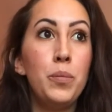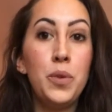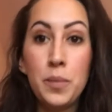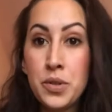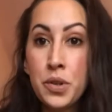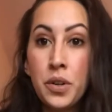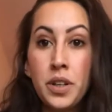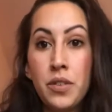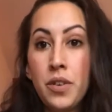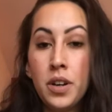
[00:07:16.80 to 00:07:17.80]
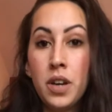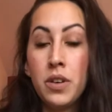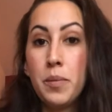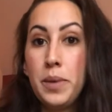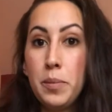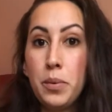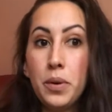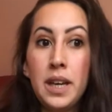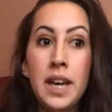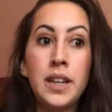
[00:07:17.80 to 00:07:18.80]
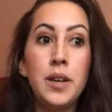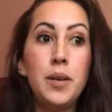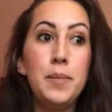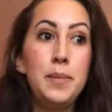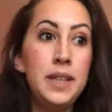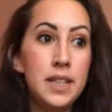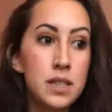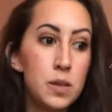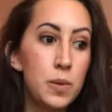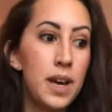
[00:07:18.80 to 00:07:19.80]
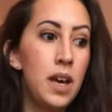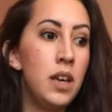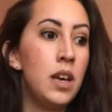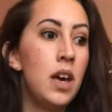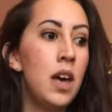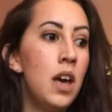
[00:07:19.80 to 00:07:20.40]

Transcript: the majority of Hungarian people can be this way.